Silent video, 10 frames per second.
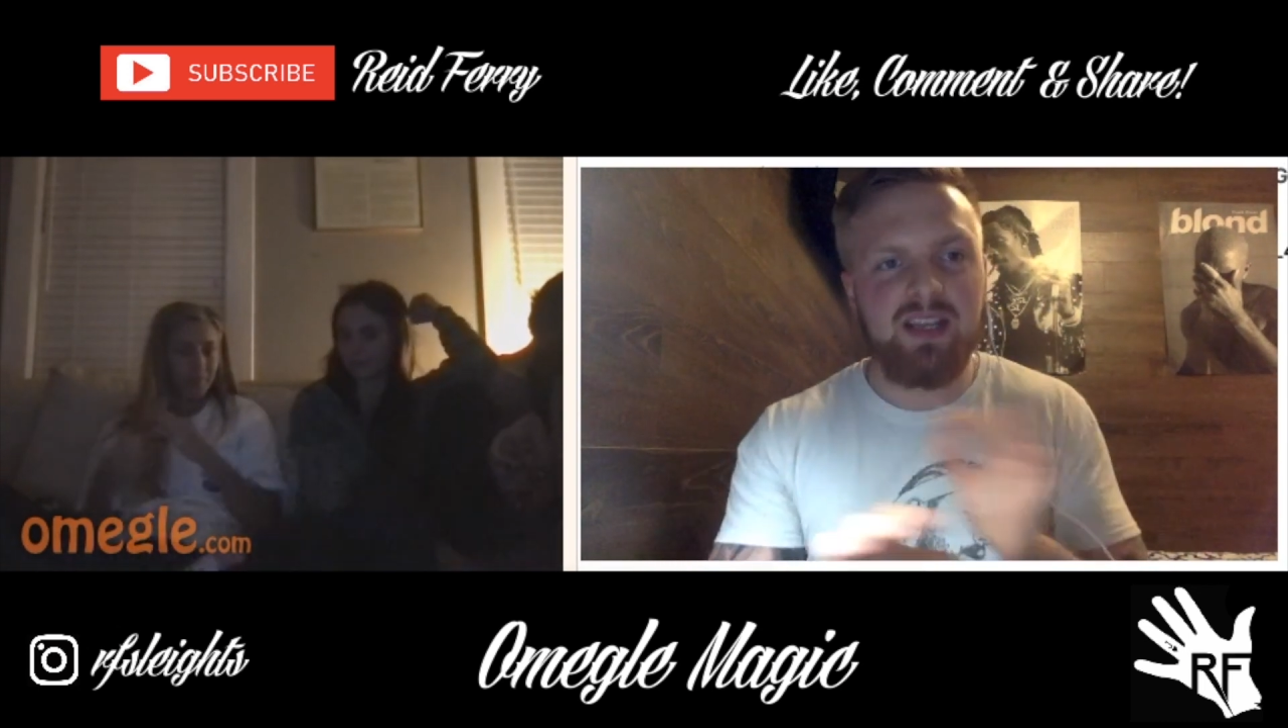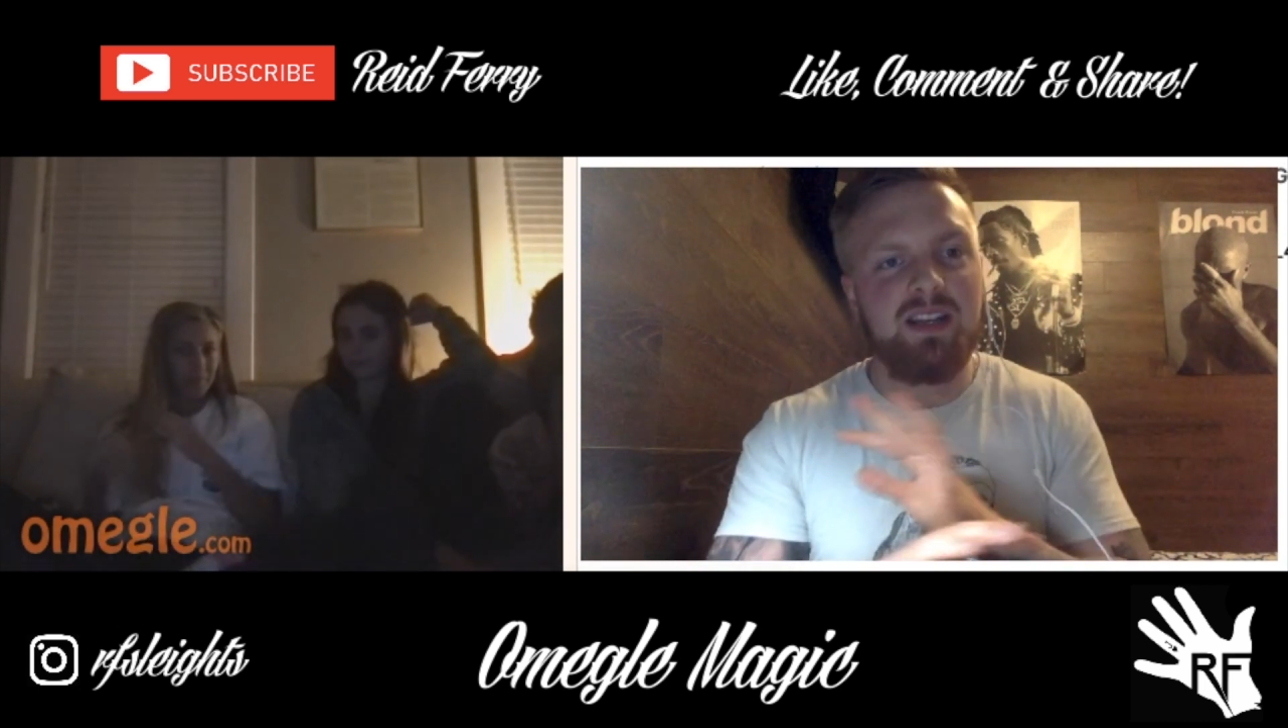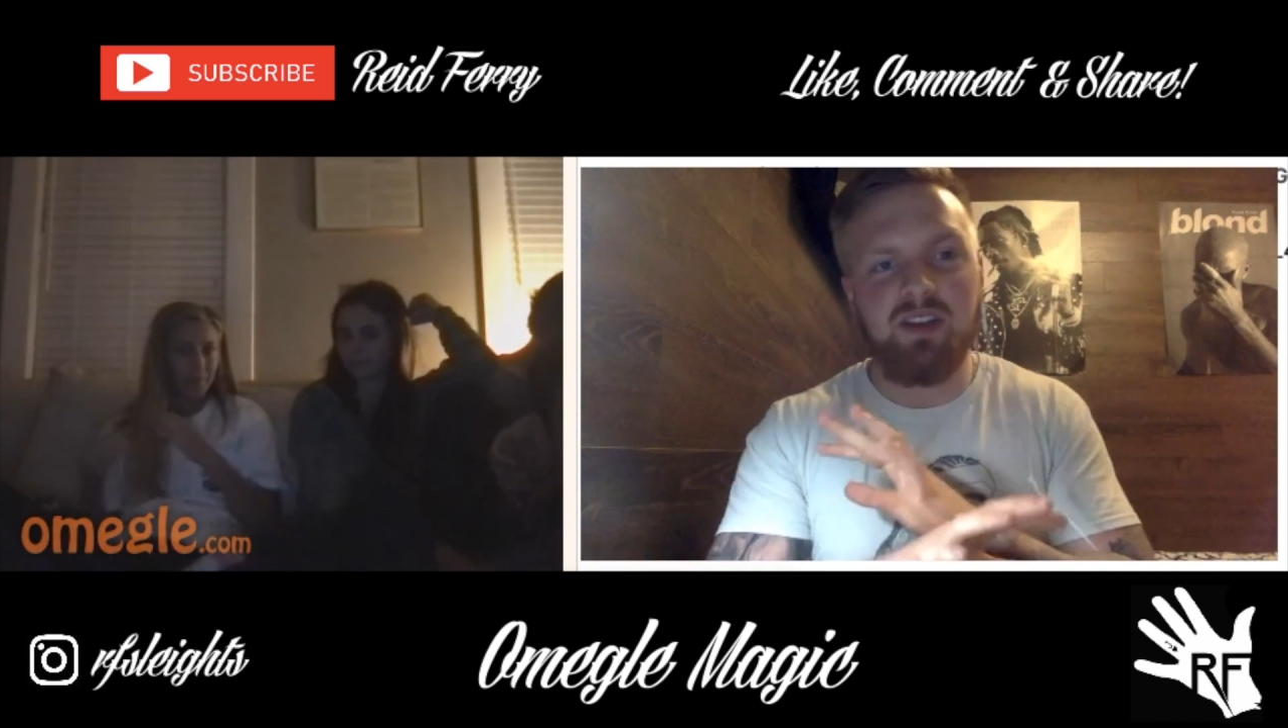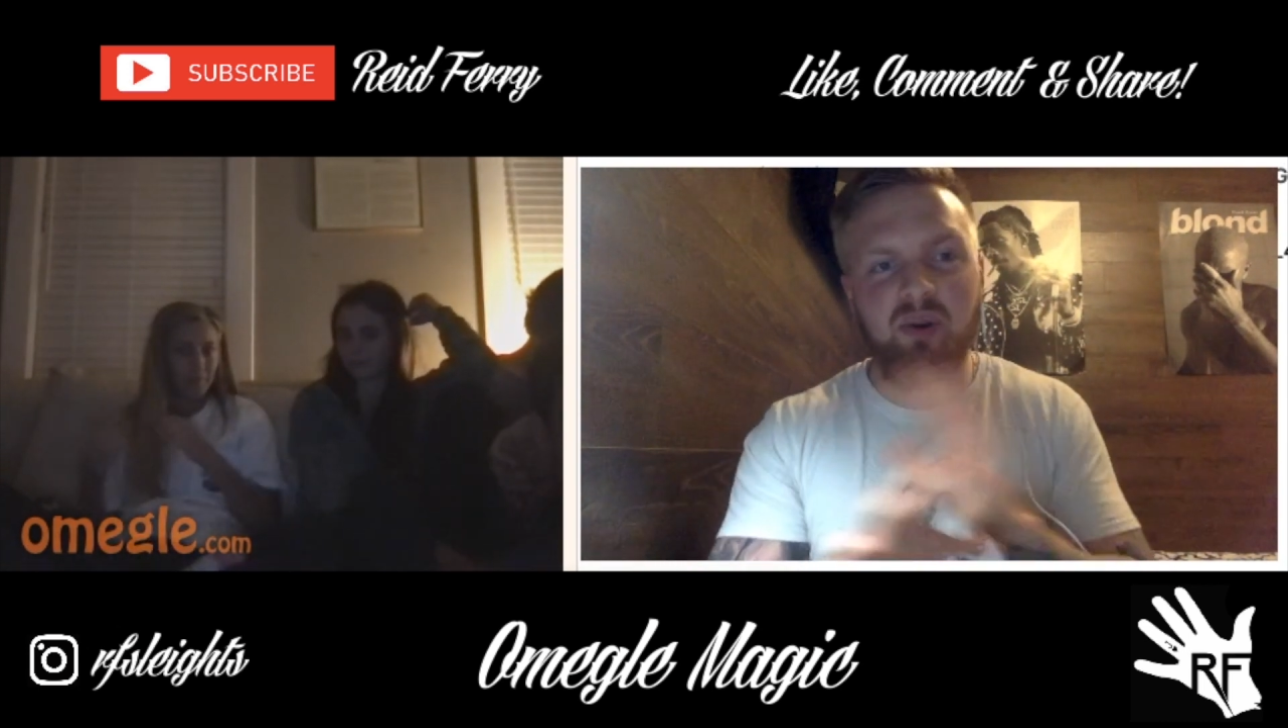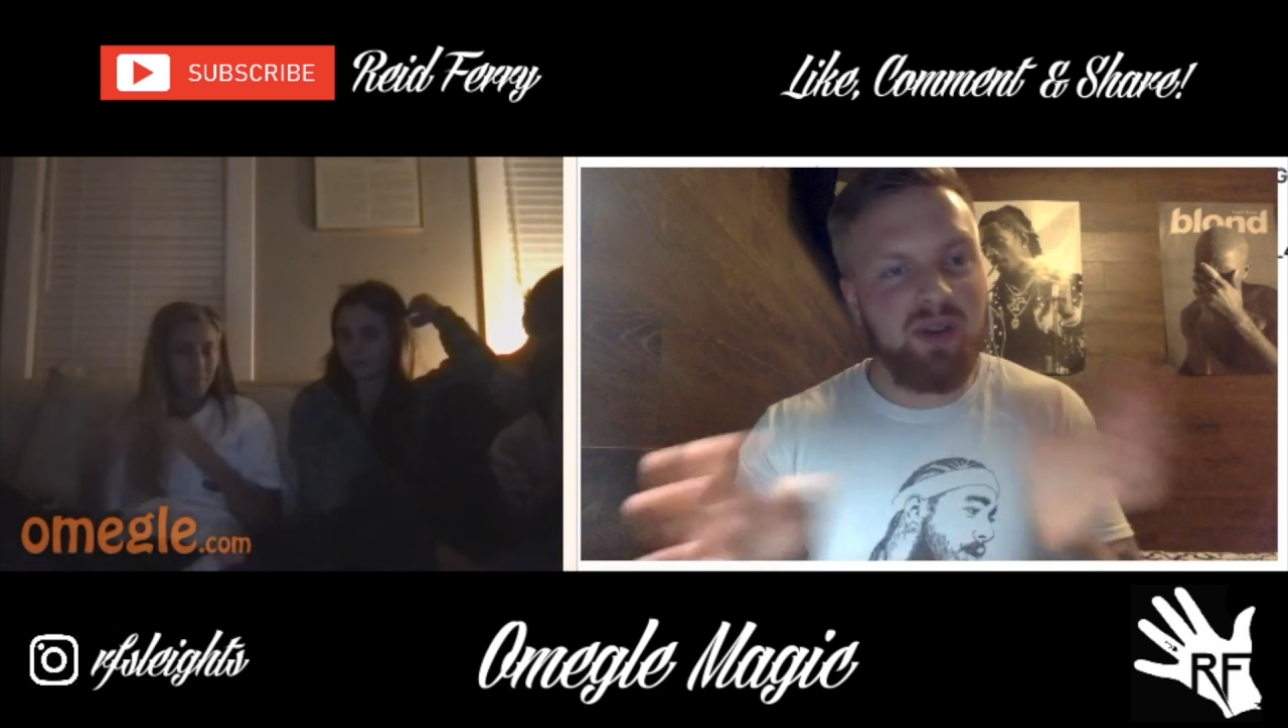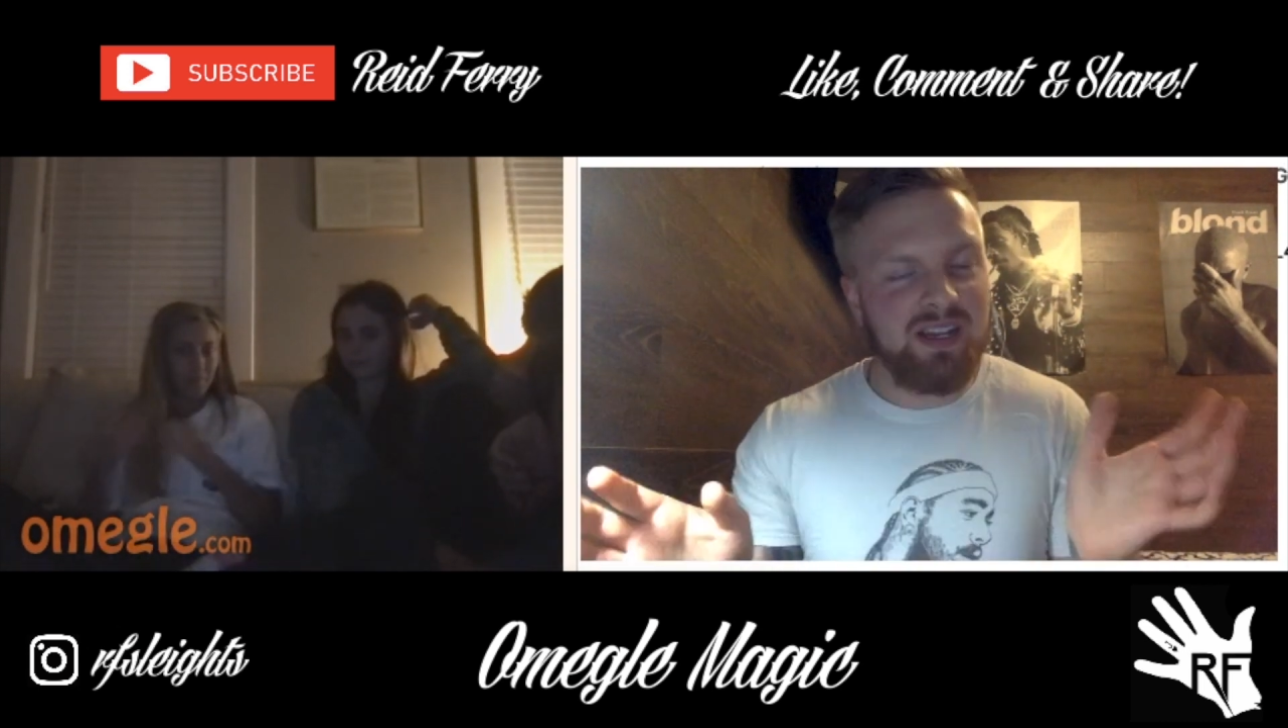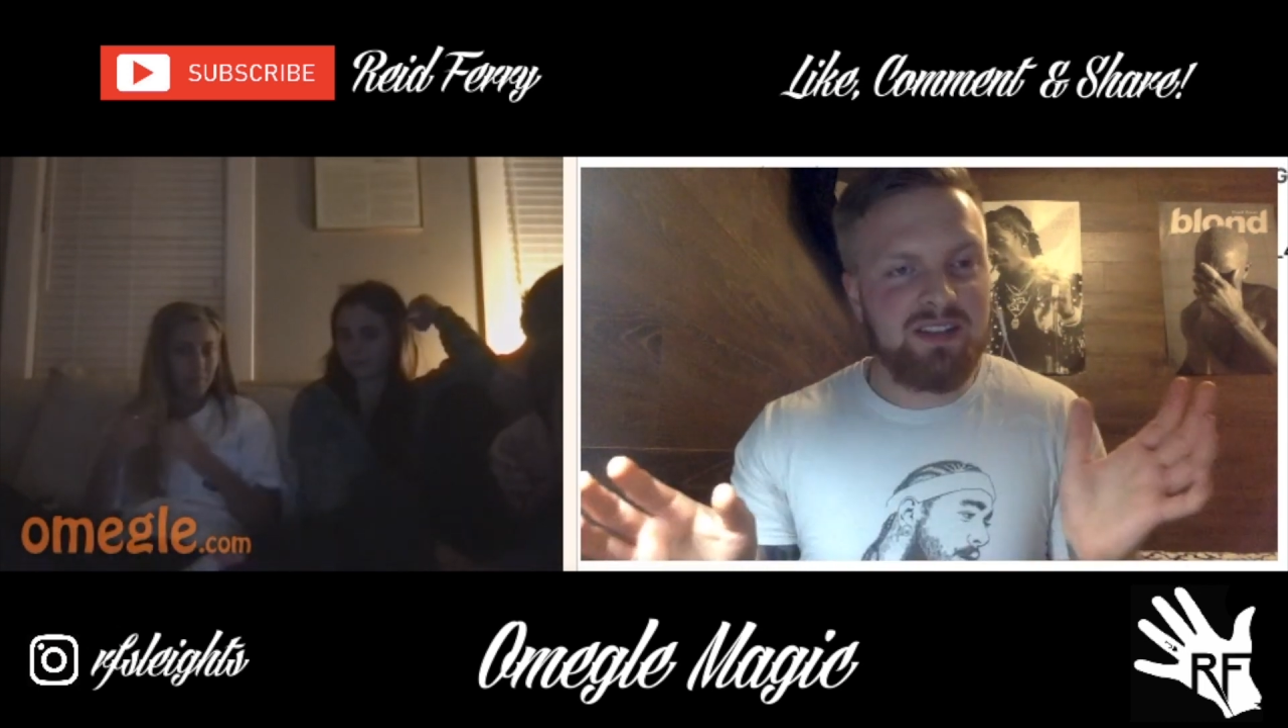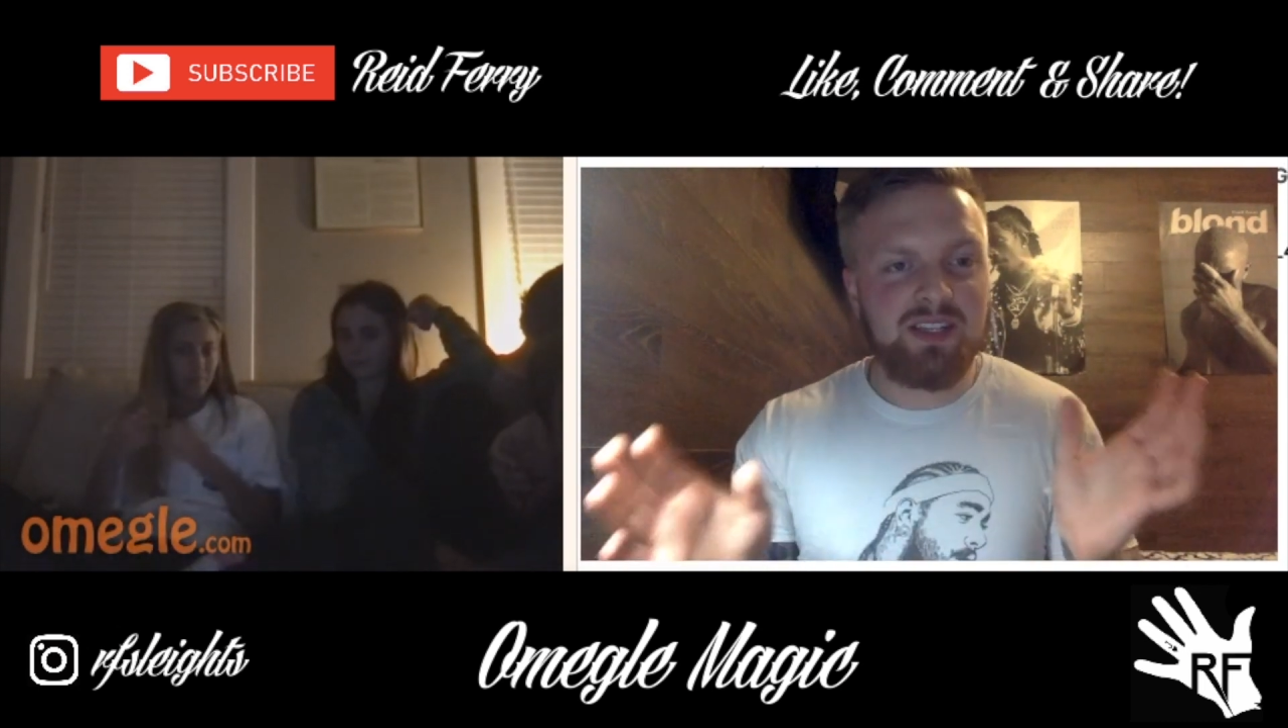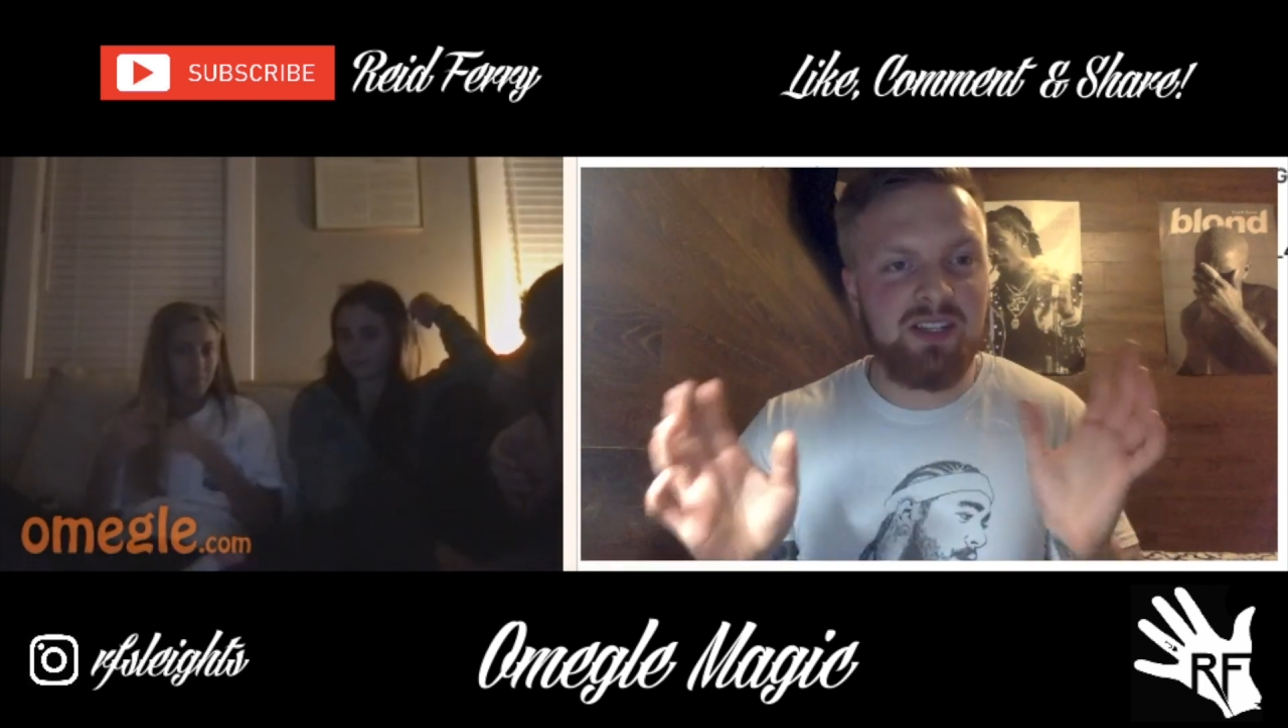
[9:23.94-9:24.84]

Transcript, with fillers: No one else